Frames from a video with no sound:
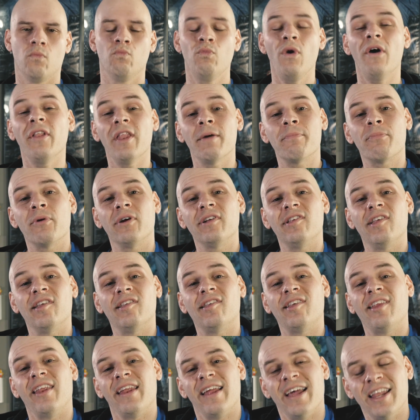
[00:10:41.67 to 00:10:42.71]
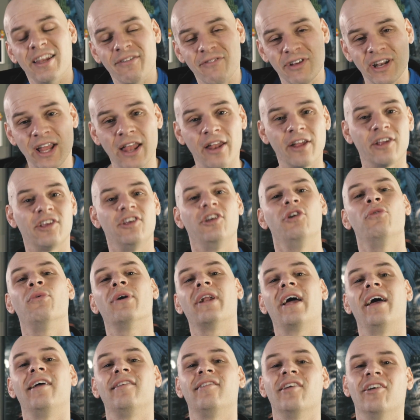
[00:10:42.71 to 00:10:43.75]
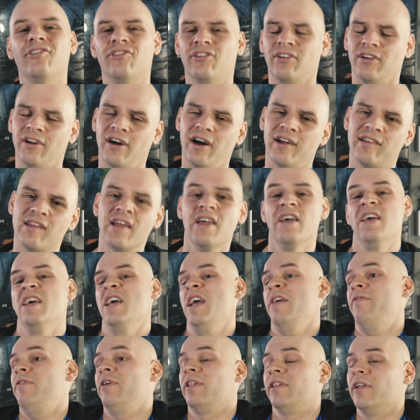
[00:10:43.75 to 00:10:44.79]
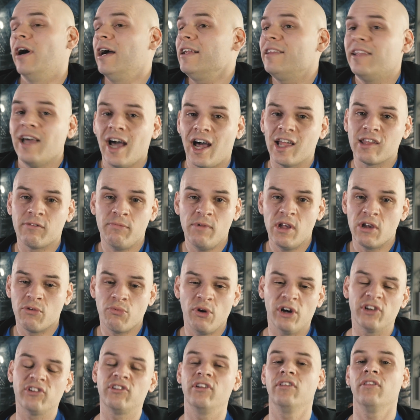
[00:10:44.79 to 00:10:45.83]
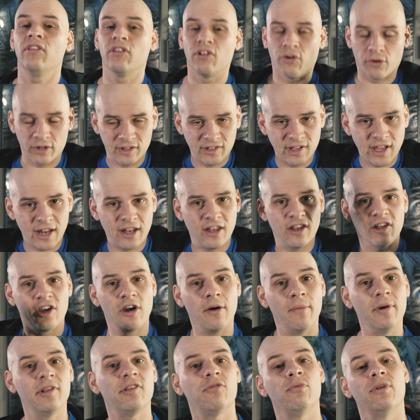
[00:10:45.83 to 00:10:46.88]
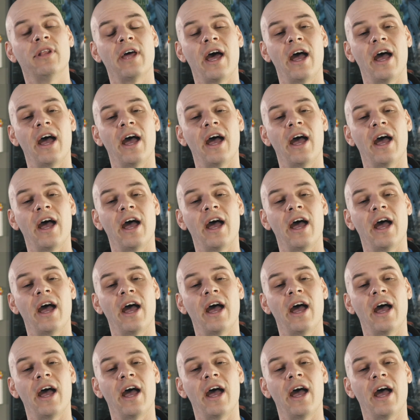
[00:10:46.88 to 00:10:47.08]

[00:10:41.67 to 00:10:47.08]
Well, that brings us to the end of another Q&A session, guys. If you'd like to ask me a question, throw it down in the comments with the